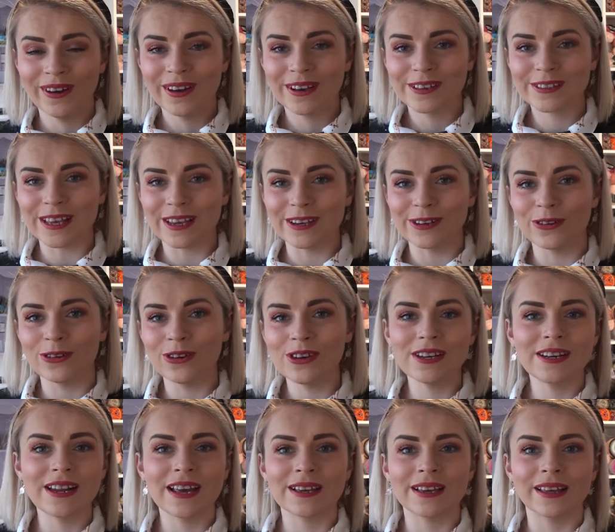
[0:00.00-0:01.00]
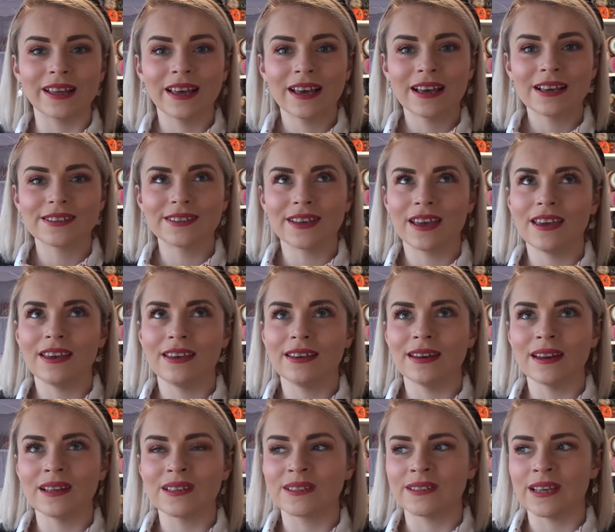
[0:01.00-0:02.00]
It's like, you know, you knit, say you
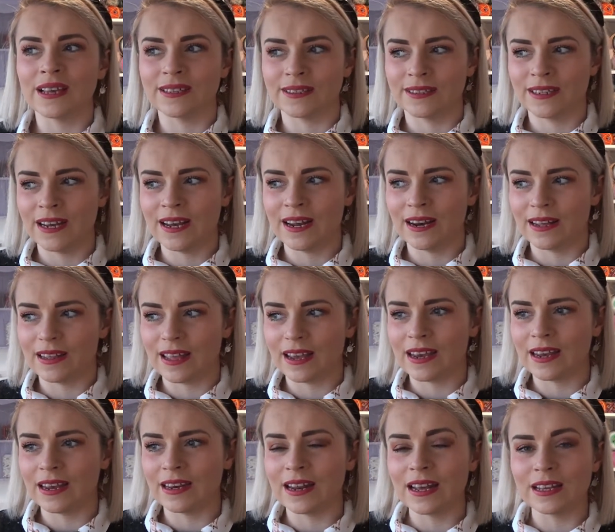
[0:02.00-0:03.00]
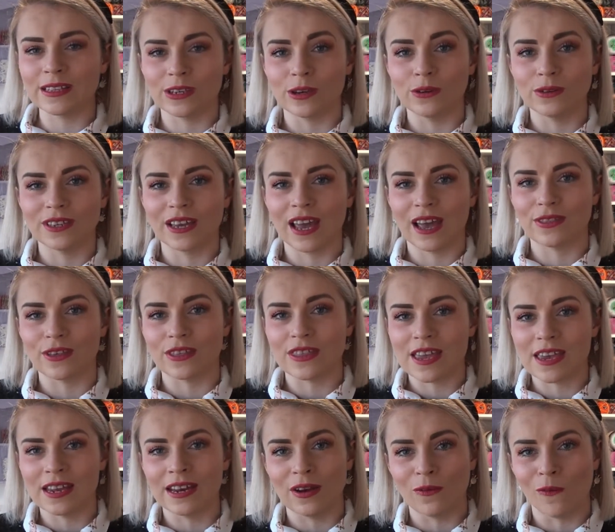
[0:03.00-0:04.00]
knit 16 and then you knit 2 together,
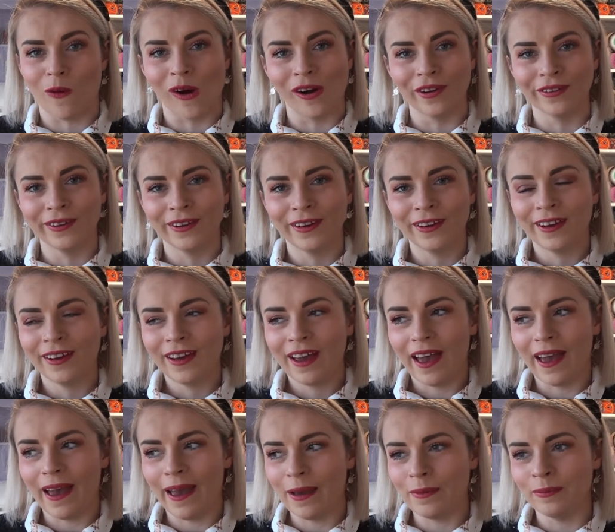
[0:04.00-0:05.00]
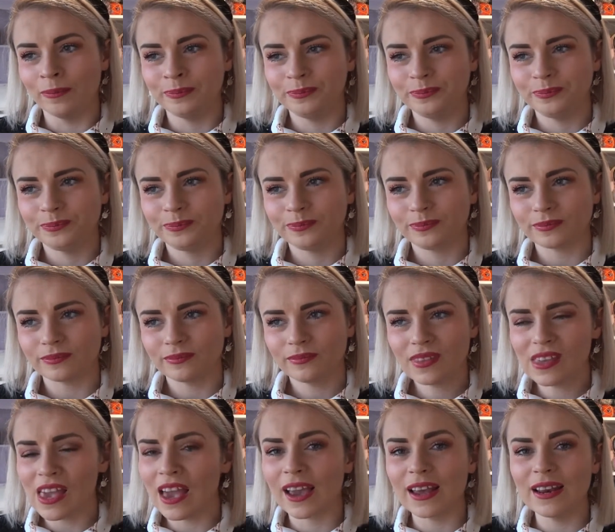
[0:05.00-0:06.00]
then you knit 1. I
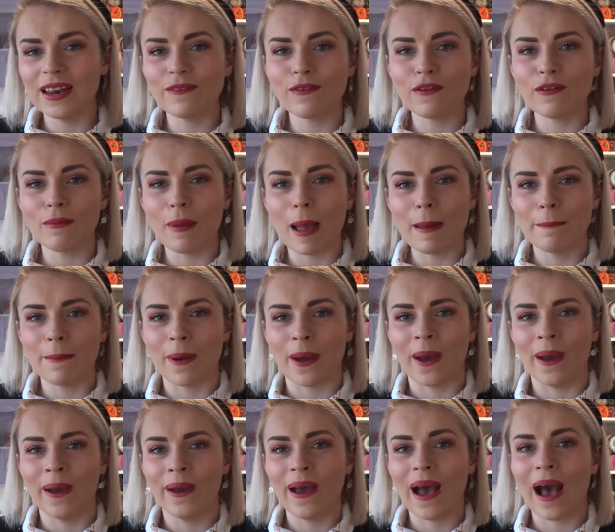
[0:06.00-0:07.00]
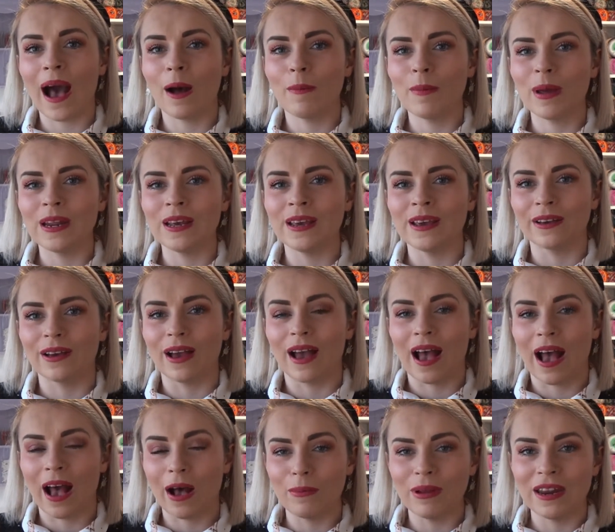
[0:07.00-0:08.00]
can never remember how many
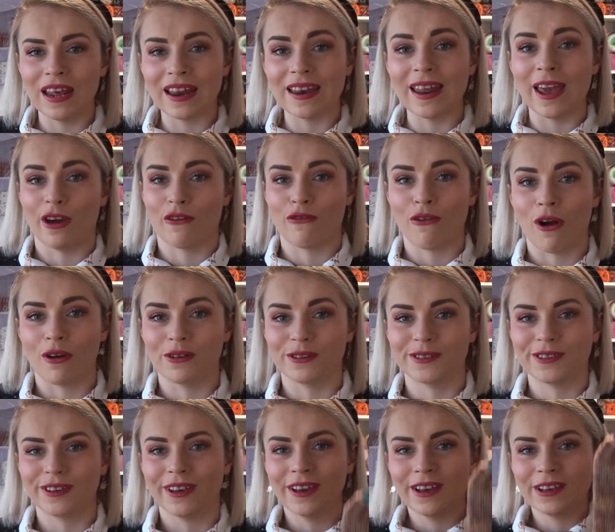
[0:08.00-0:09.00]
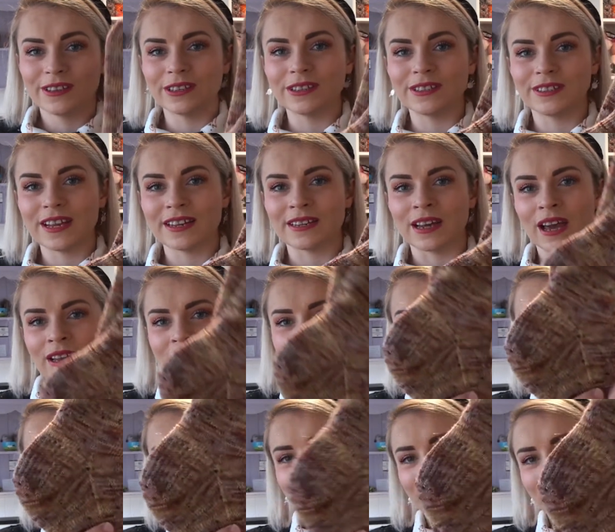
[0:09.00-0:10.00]
I knit across, so it's dead
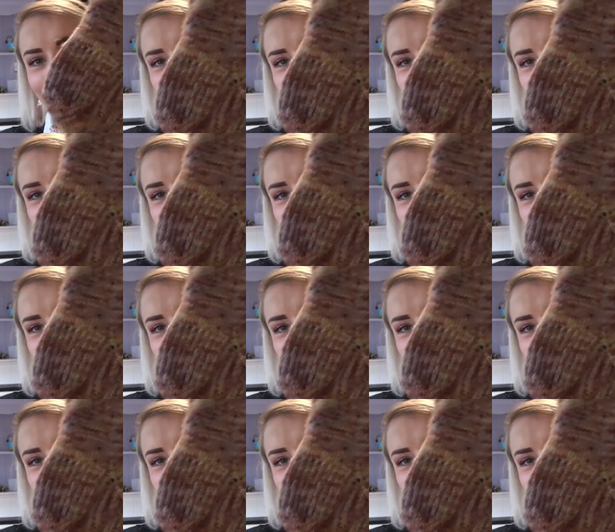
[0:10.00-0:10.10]
handy.